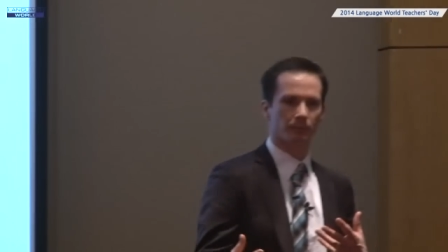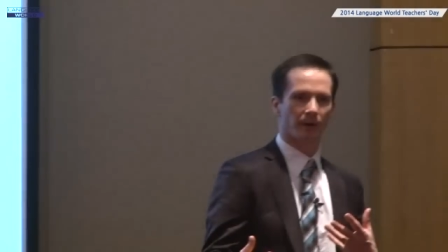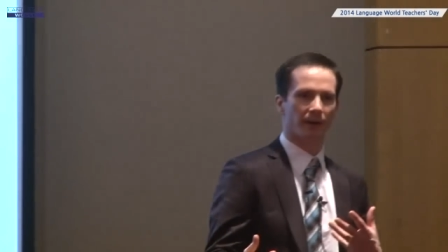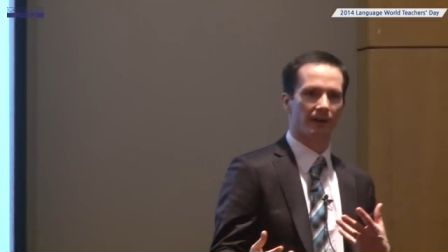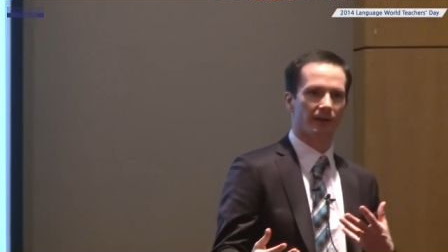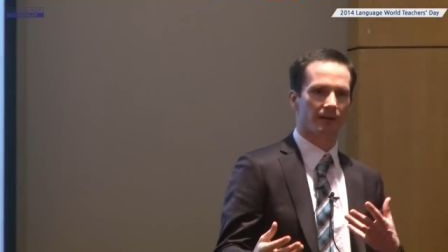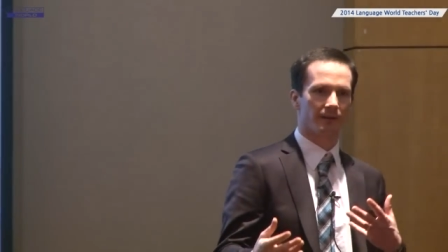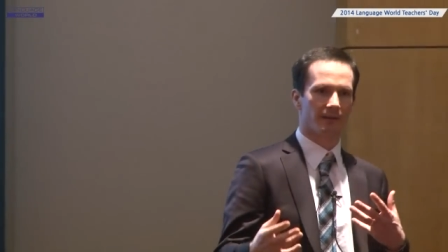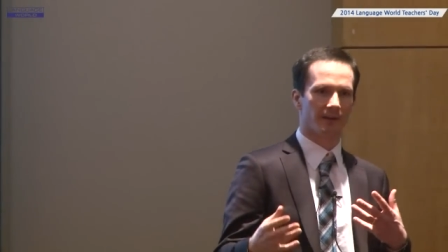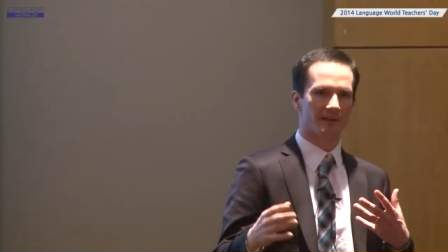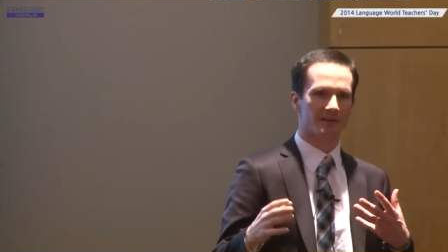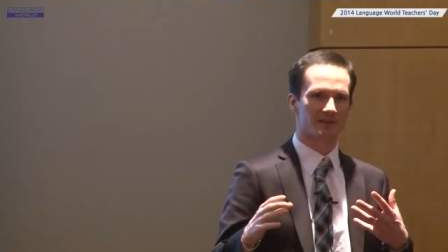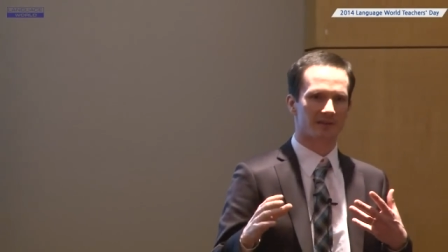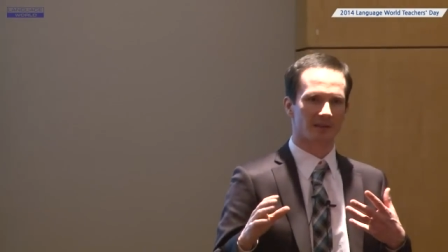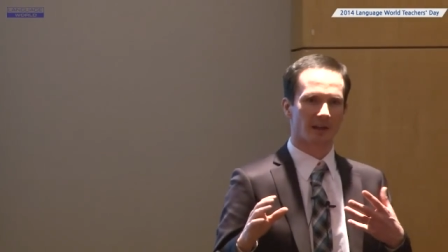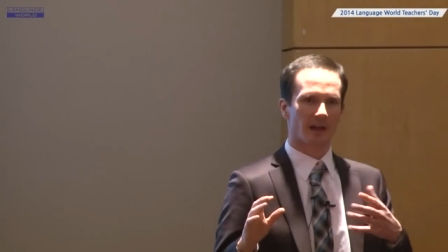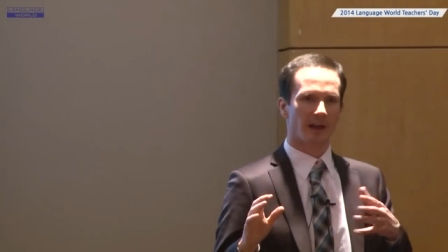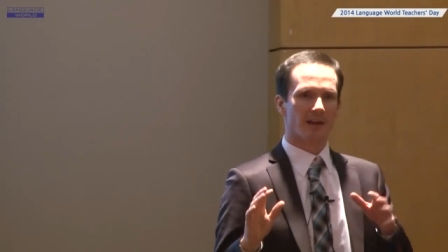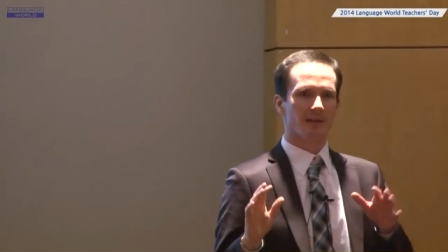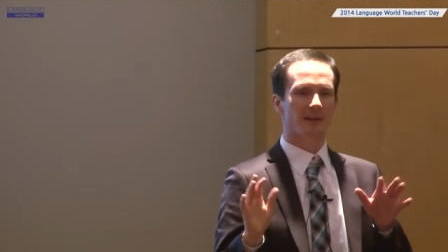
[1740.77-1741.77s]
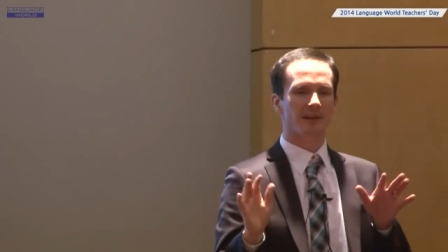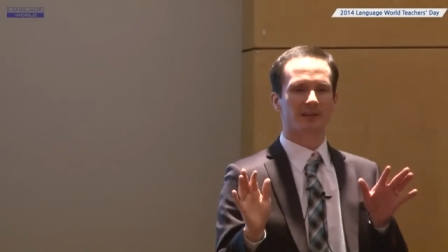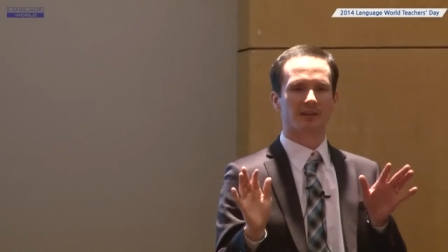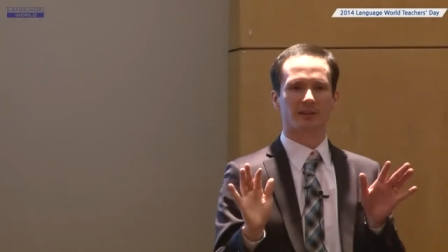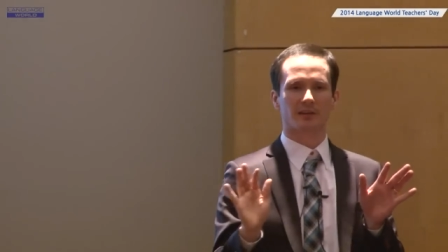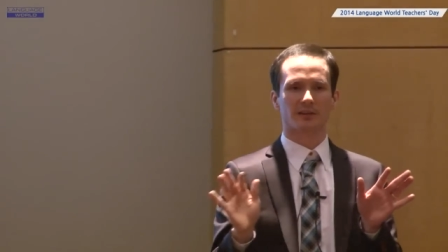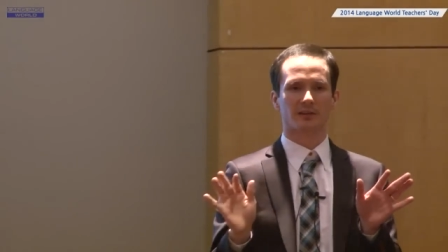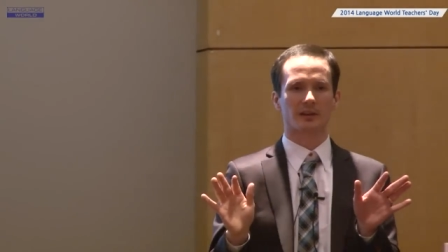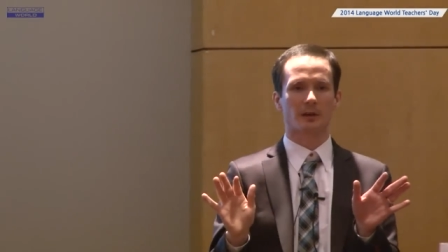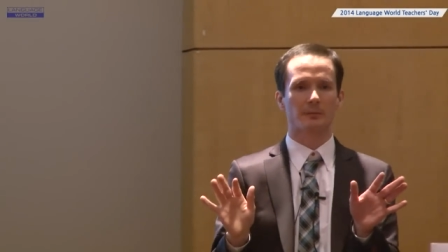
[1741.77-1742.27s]
but this
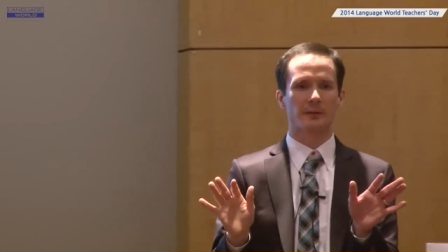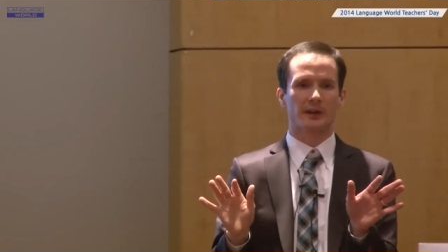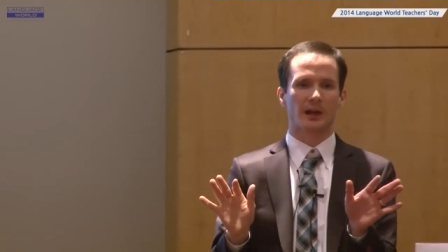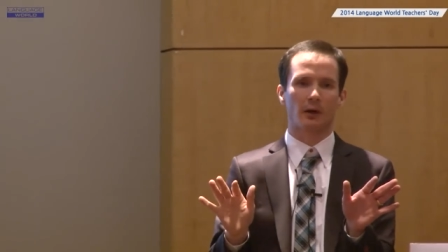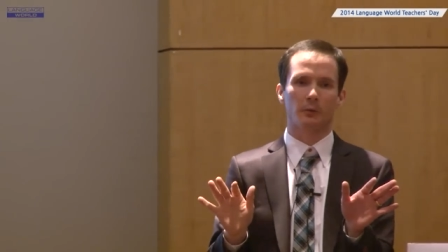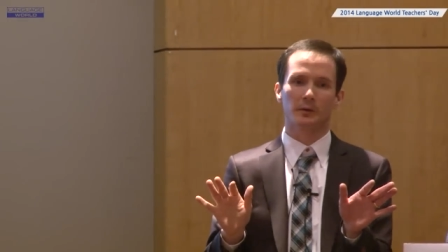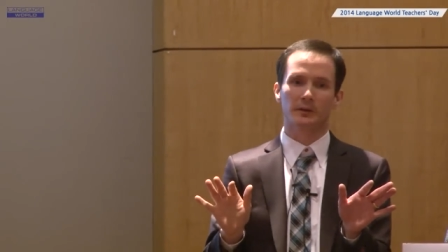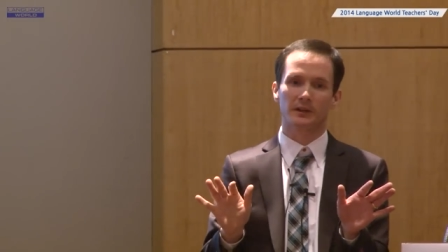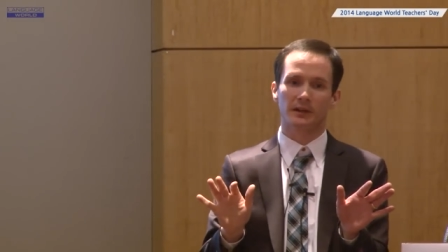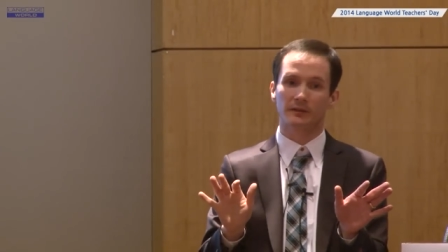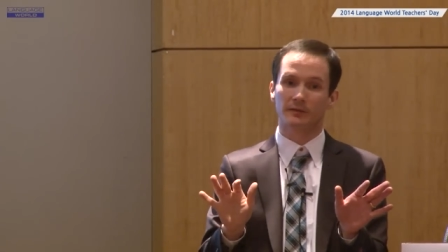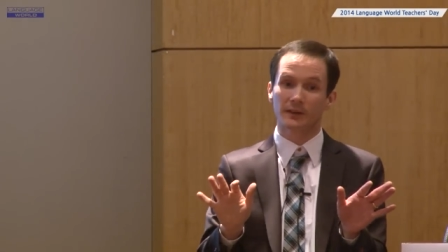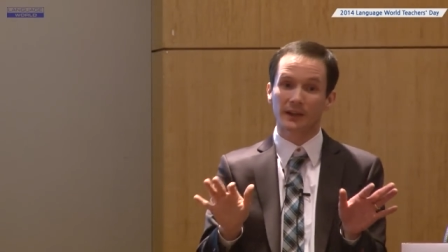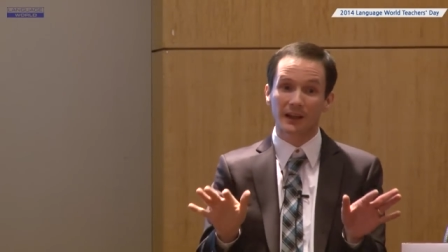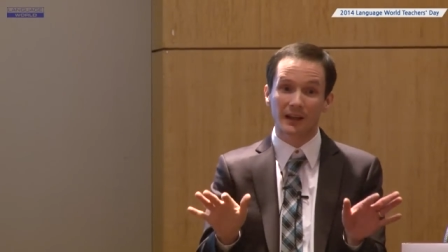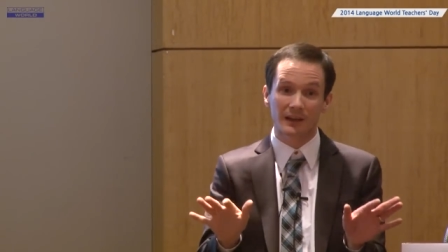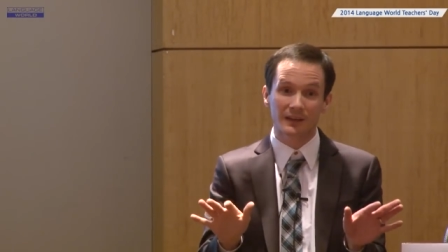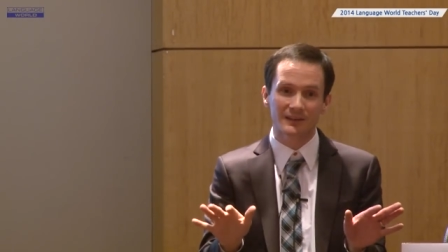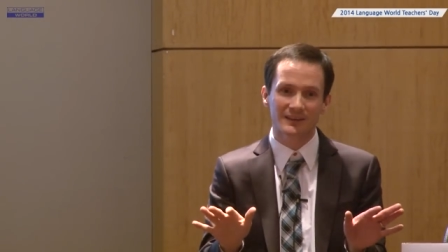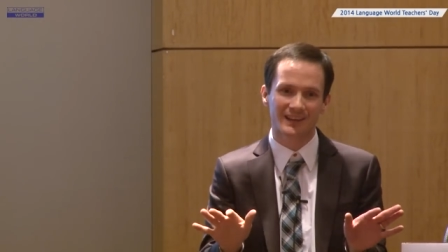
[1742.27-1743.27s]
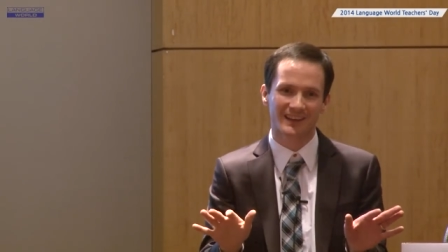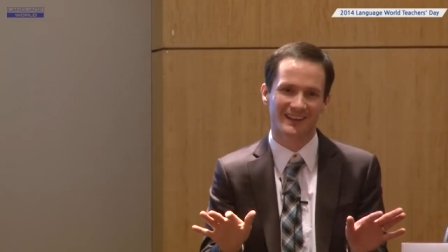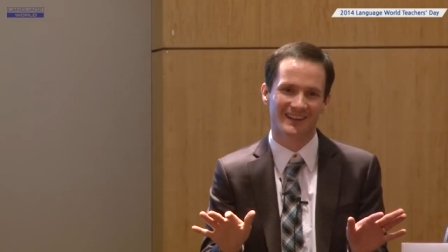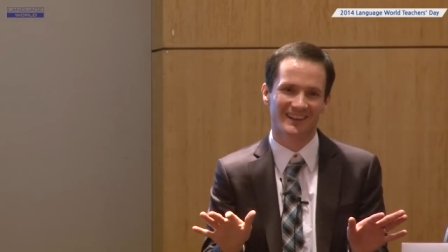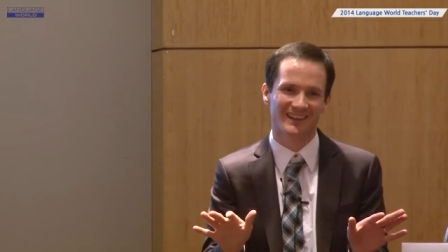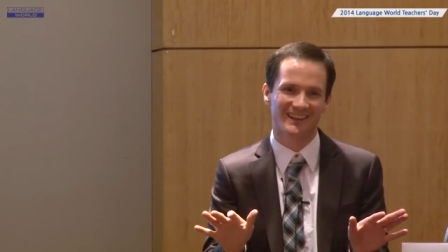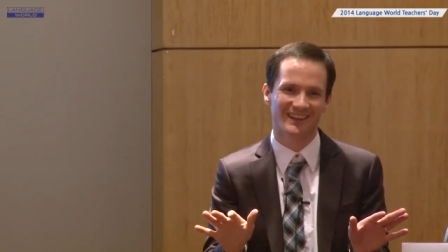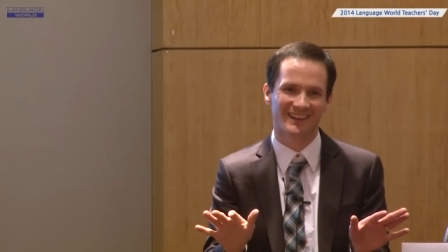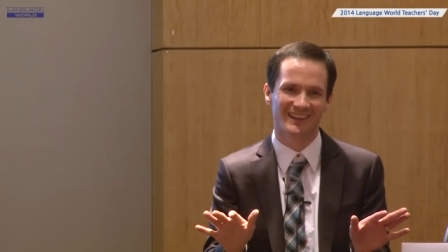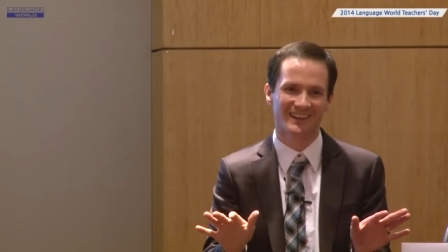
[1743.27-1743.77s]
isn't something I would give kids.
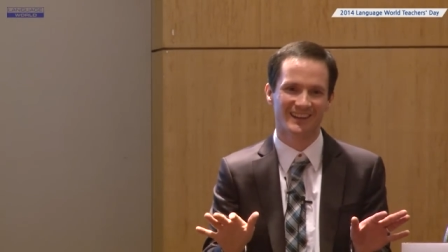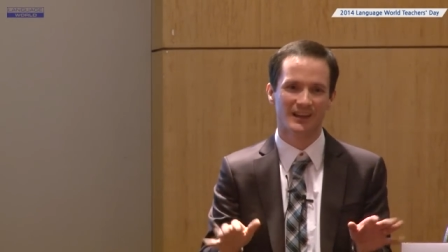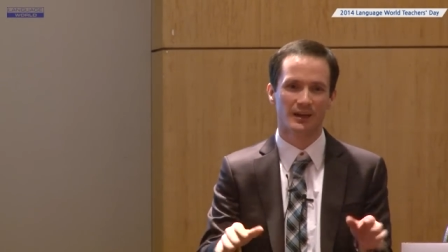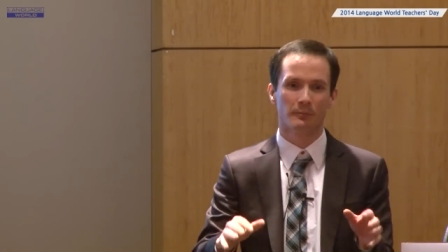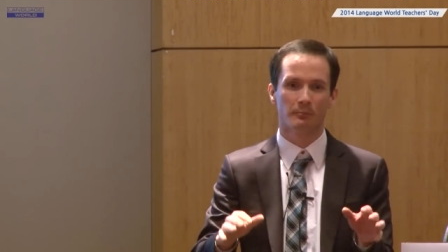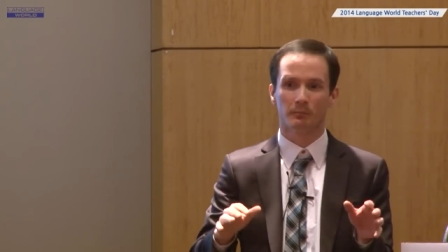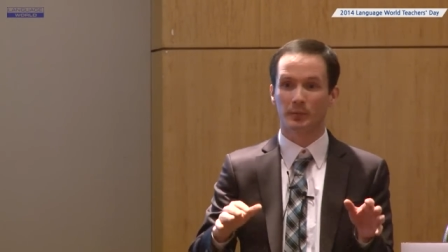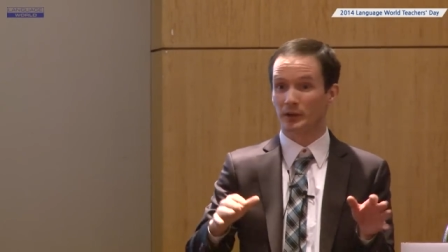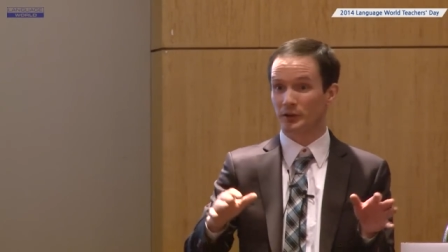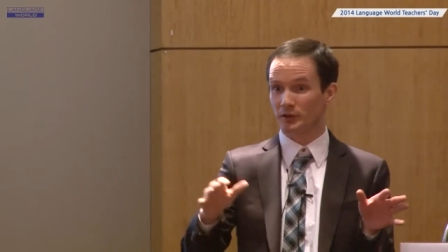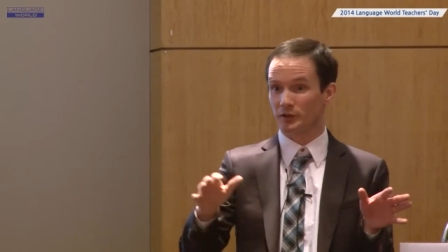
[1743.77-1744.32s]
But